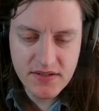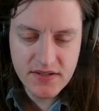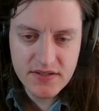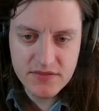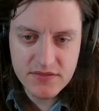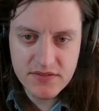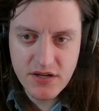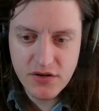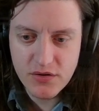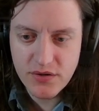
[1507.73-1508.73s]
I don't
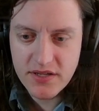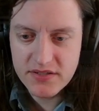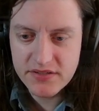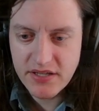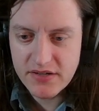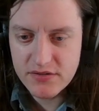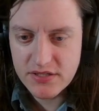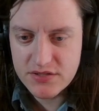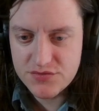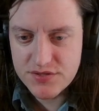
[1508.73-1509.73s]
know. I don't
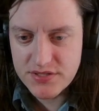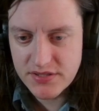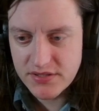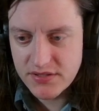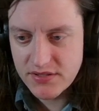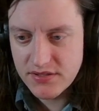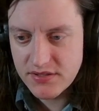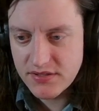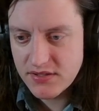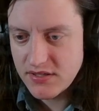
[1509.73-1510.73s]
think it's resilient.
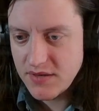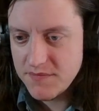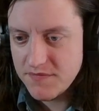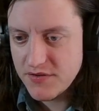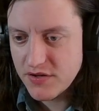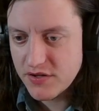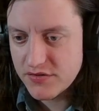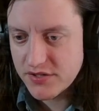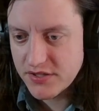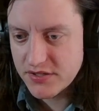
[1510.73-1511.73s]
I'm
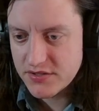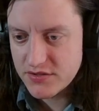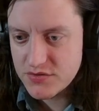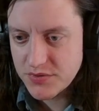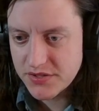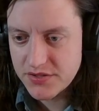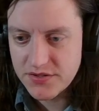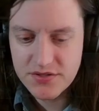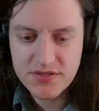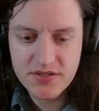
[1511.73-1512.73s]
very reliant on those wing
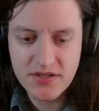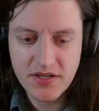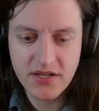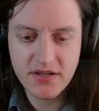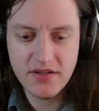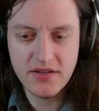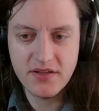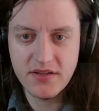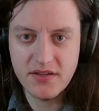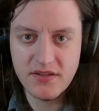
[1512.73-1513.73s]
leaders.
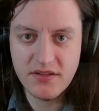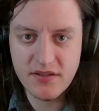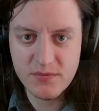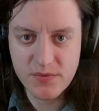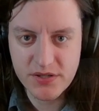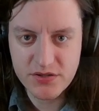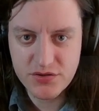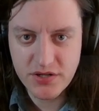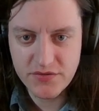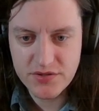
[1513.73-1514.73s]
We're gonna
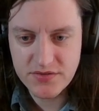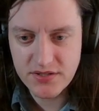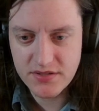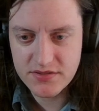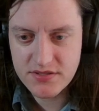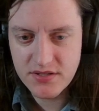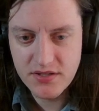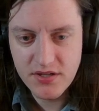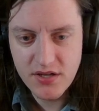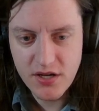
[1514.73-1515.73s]
try for something else.
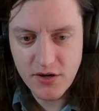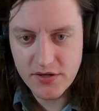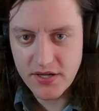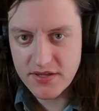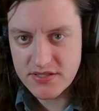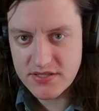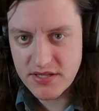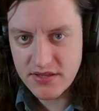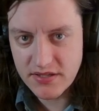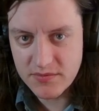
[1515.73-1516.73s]
Okay, this is,
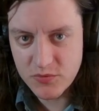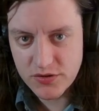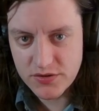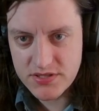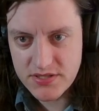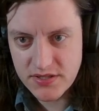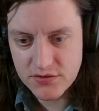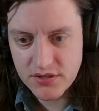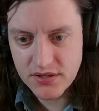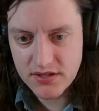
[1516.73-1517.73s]
I think, a more
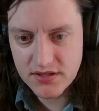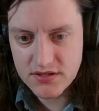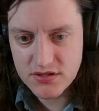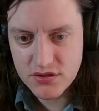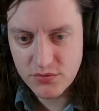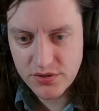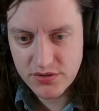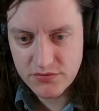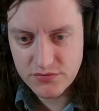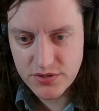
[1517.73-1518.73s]
standard hand, so we're
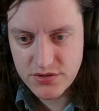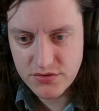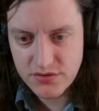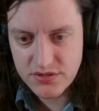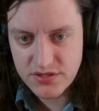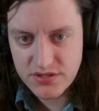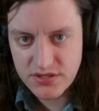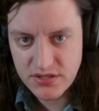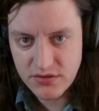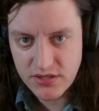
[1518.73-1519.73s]
gonna resource,
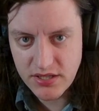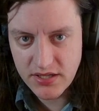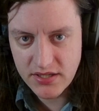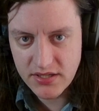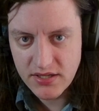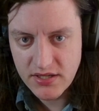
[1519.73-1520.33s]
K.